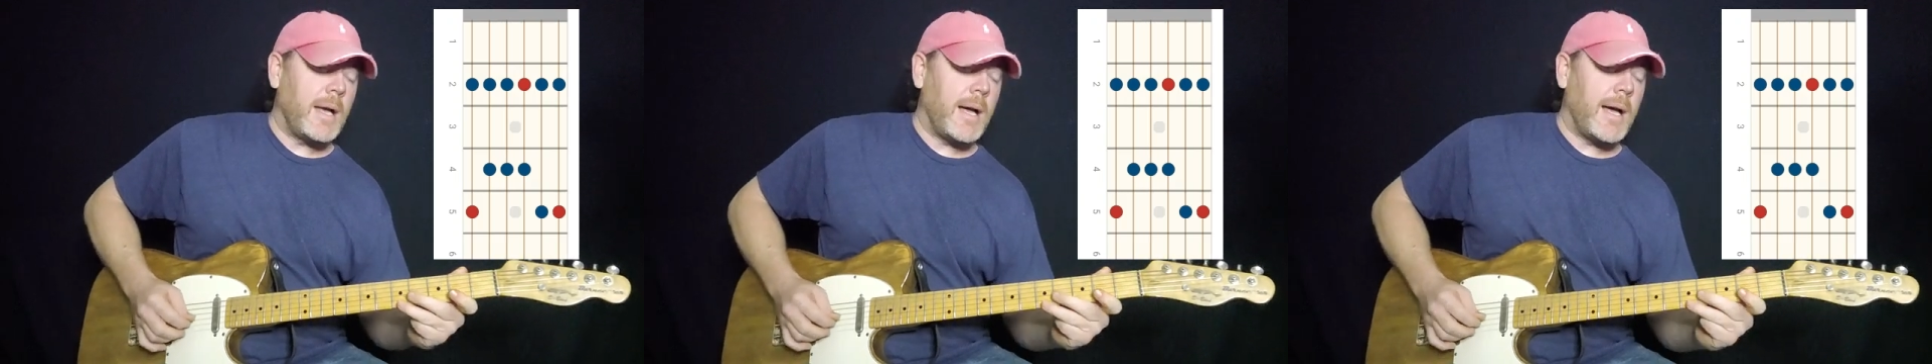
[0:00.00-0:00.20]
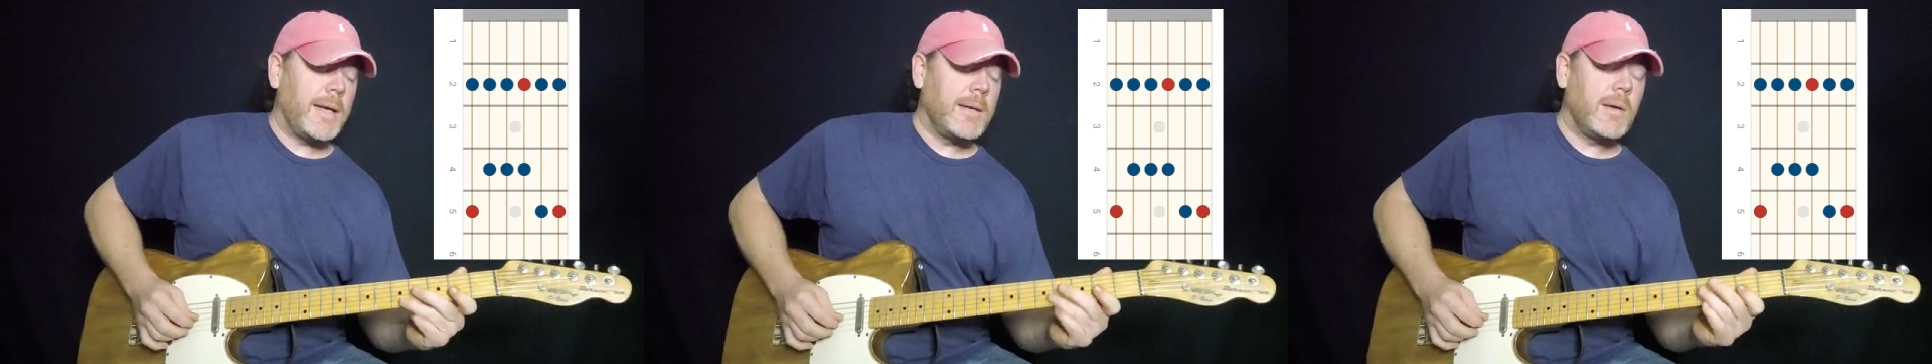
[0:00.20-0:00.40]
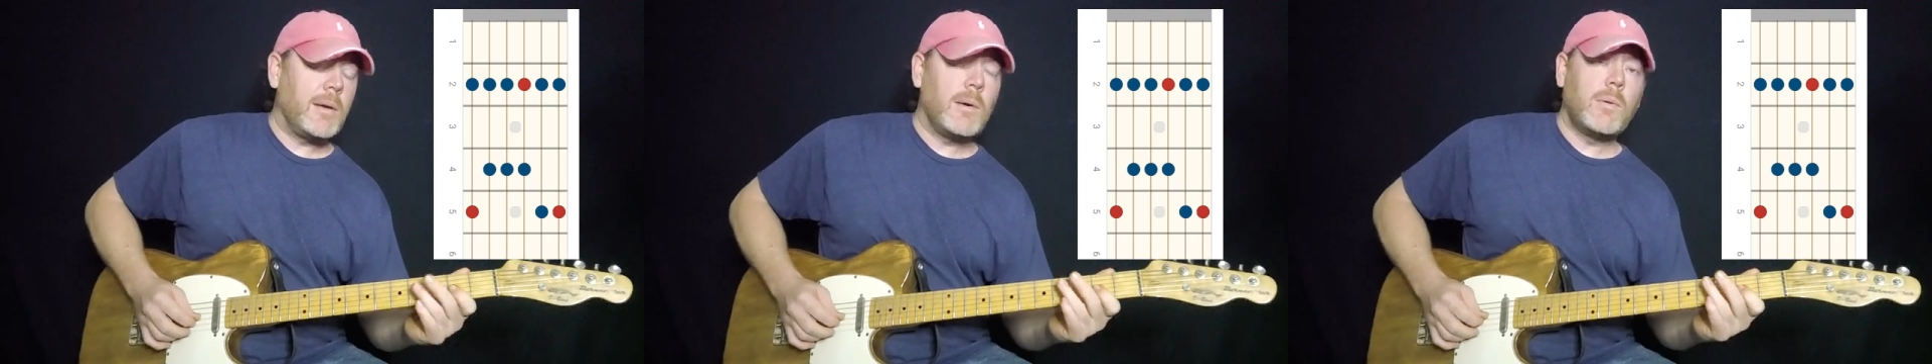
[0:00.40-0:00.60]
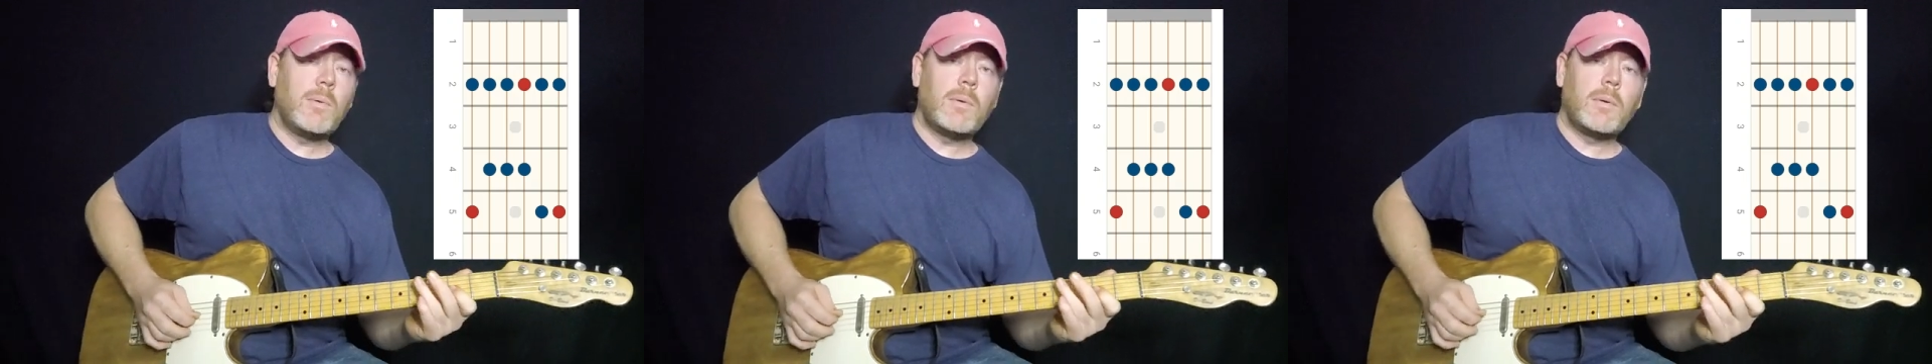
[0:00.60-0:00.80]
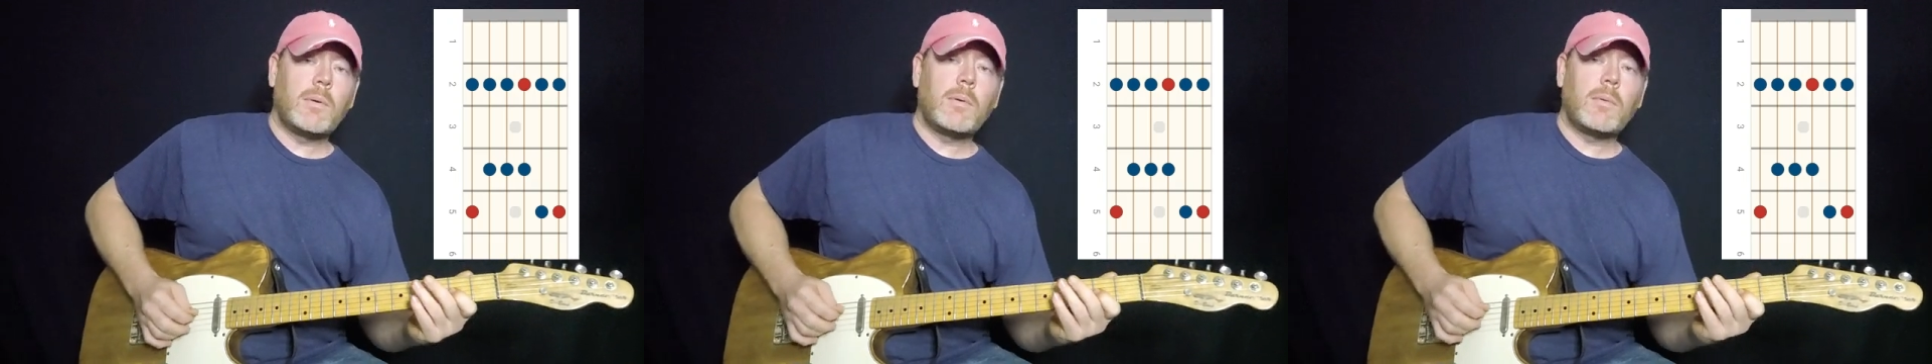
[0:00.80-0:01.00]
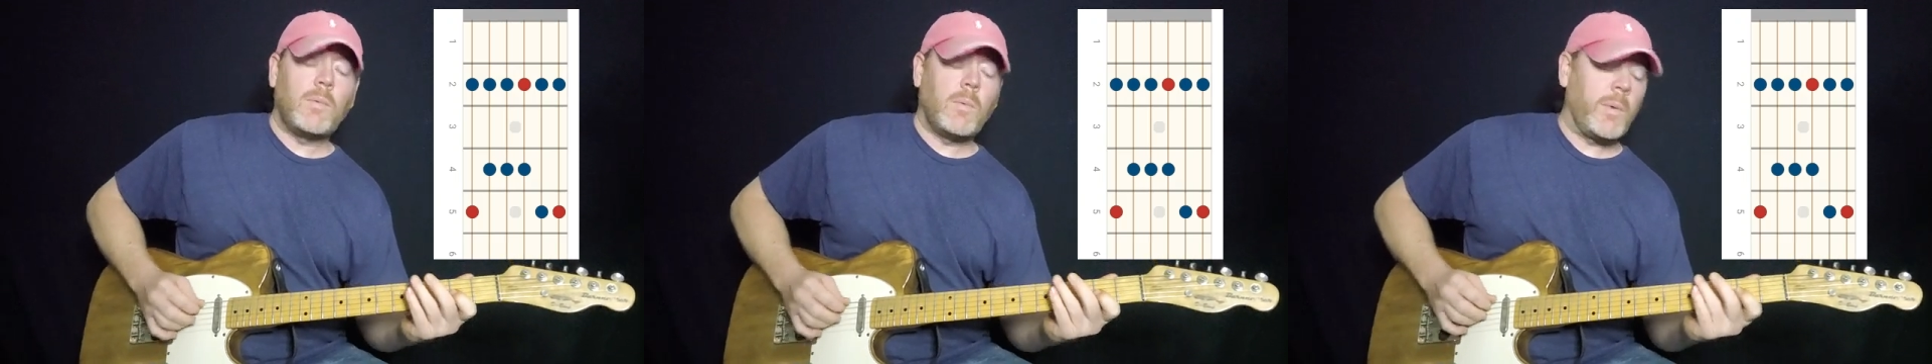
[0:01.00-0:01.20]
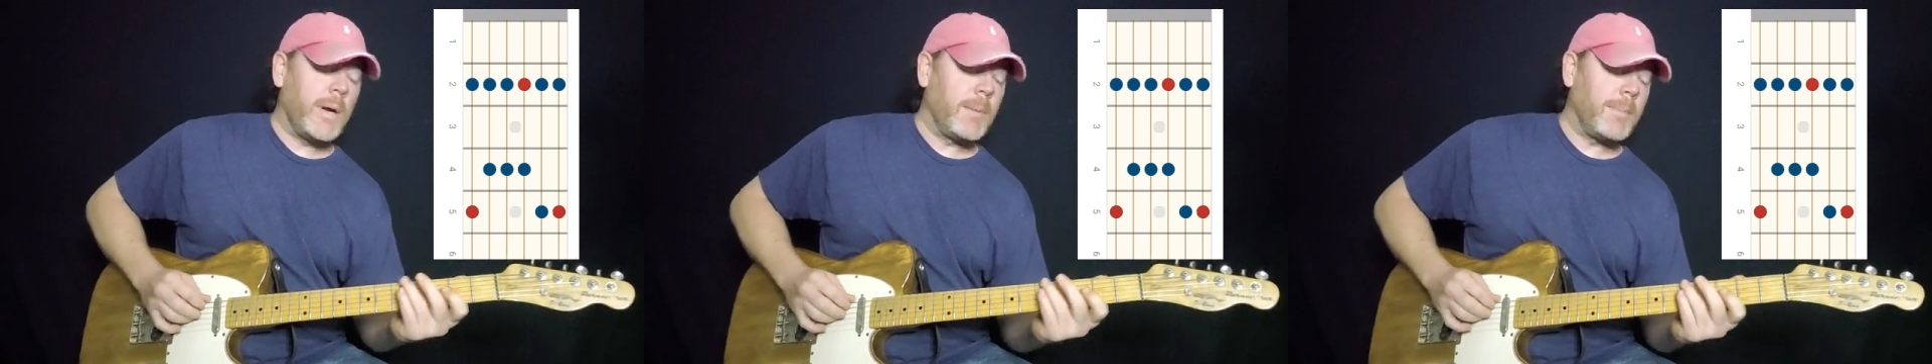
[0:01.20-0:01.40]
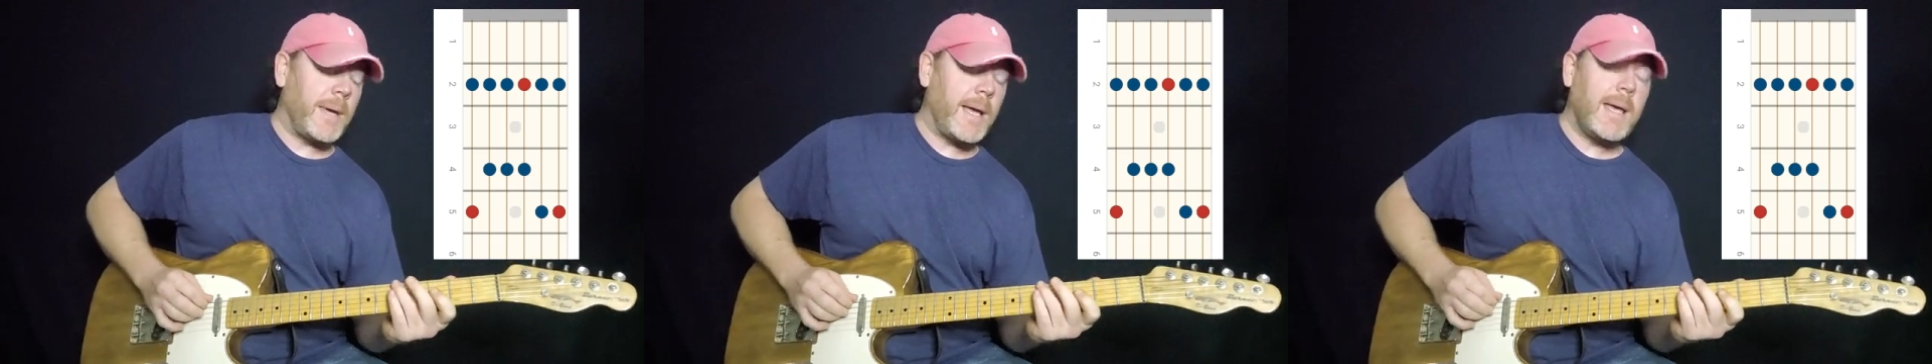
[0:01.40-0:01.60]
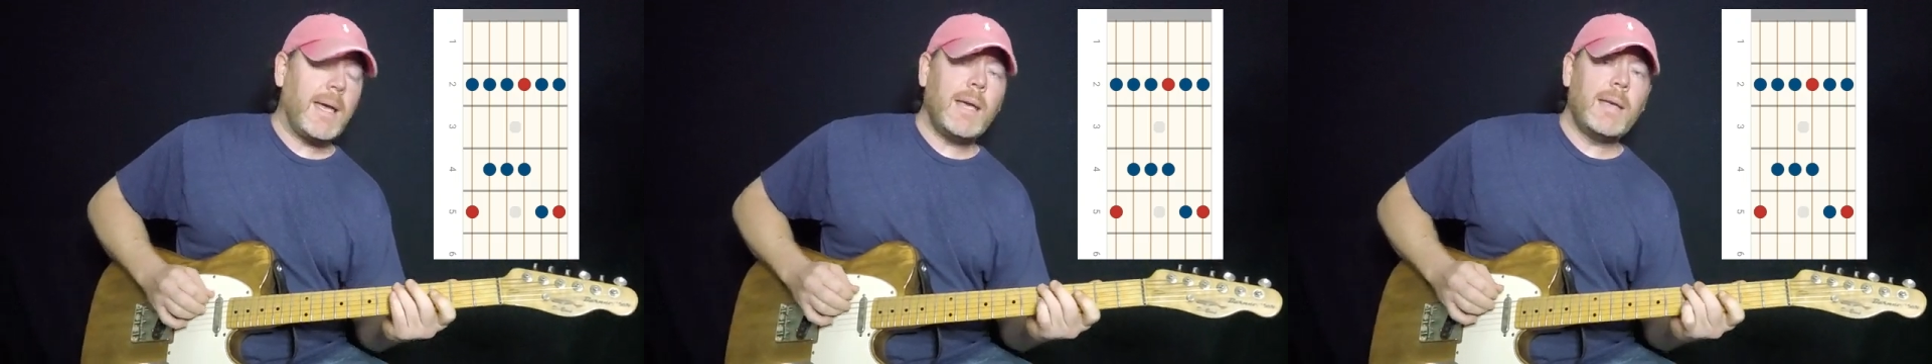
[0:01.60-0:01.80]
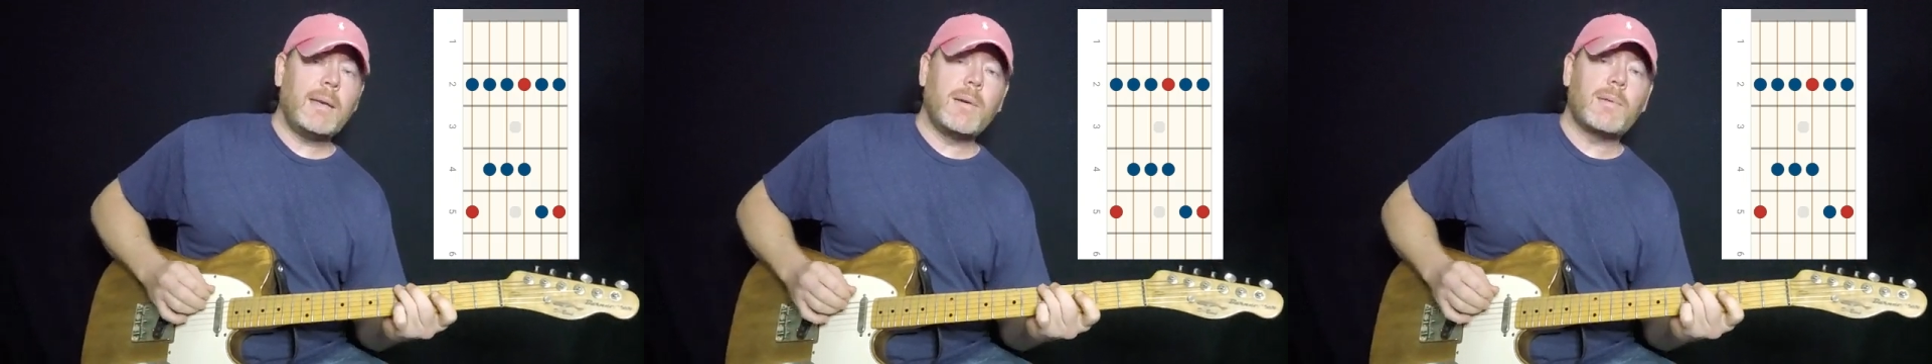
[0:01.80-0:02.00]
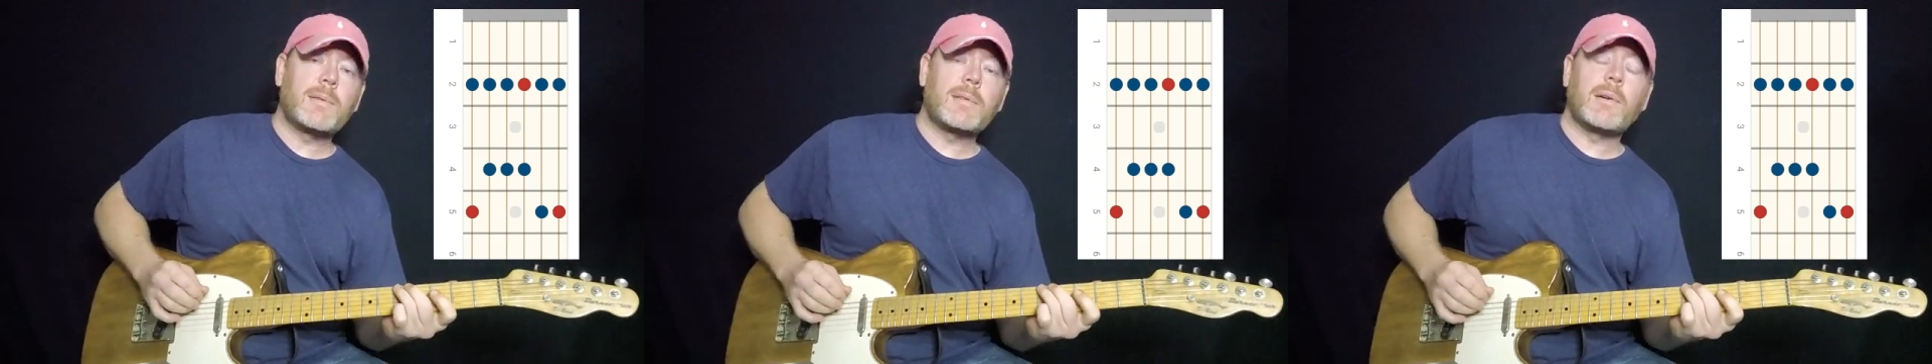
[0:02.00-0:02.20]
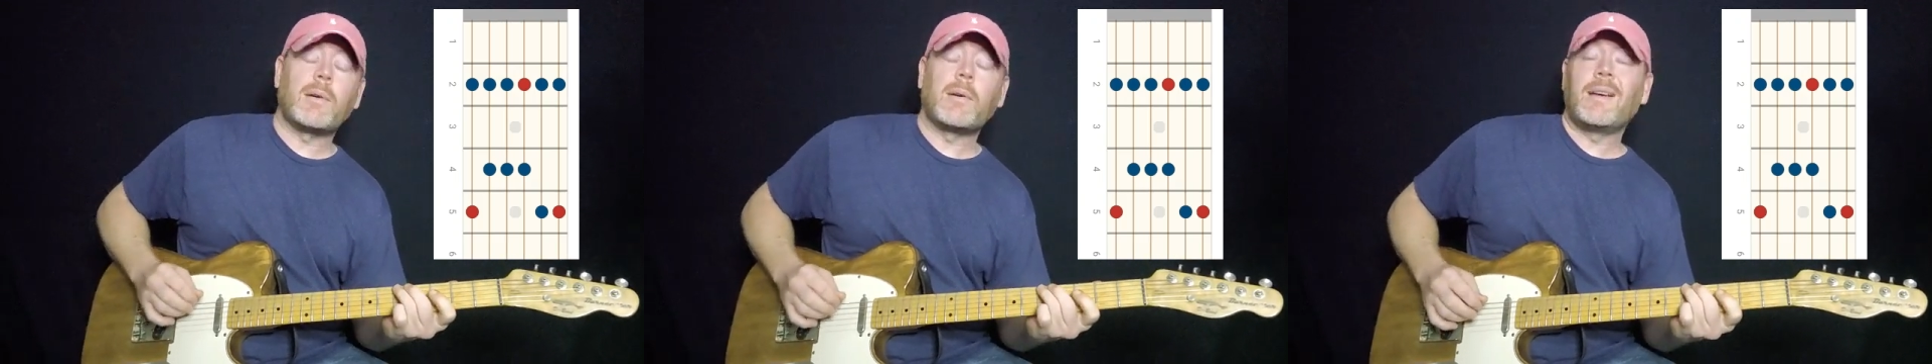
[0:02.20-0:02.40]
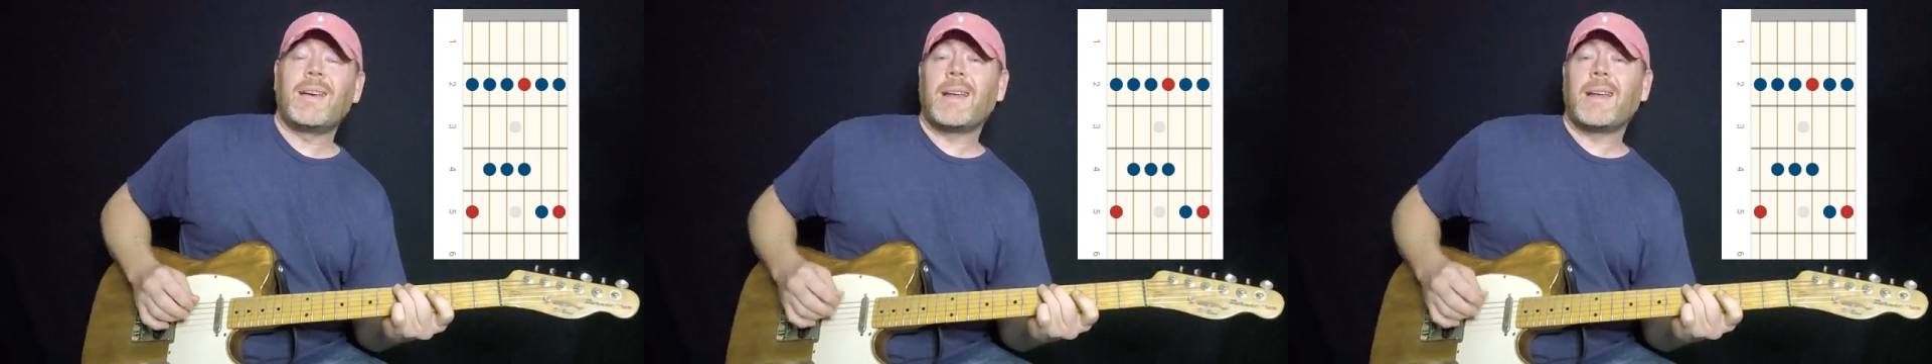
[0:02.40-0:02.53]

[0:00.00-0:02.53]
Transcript: I know where my A notes are,